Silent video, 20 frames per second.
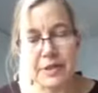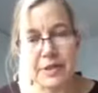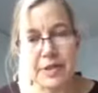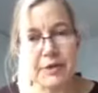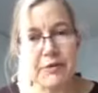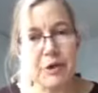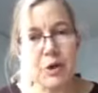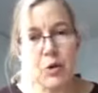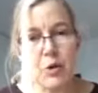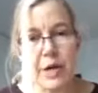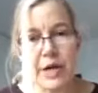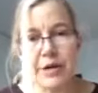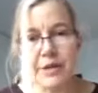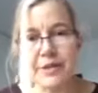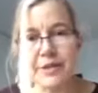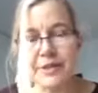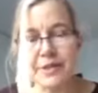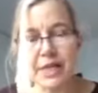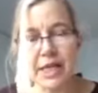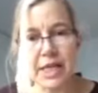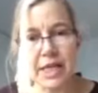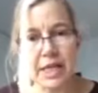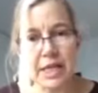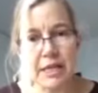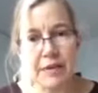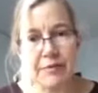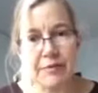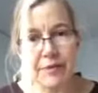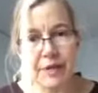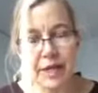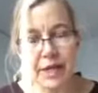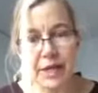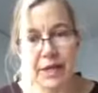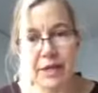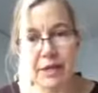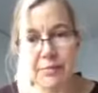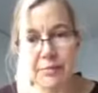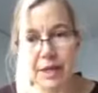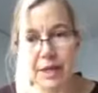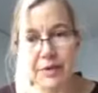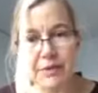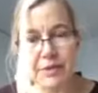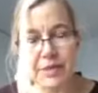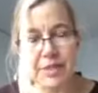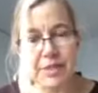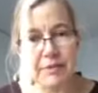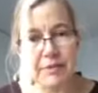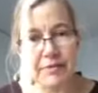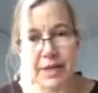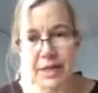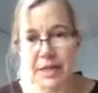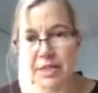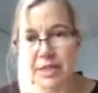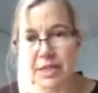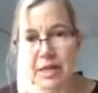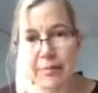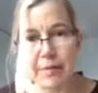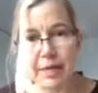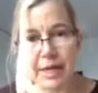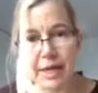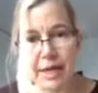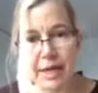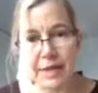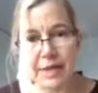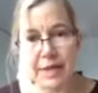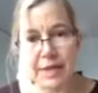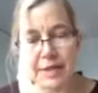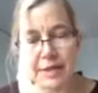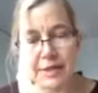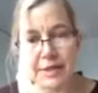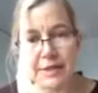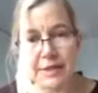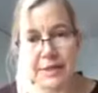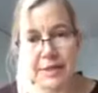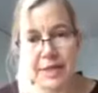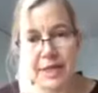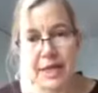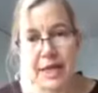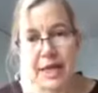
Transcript: they require a significant amount of antibiotics,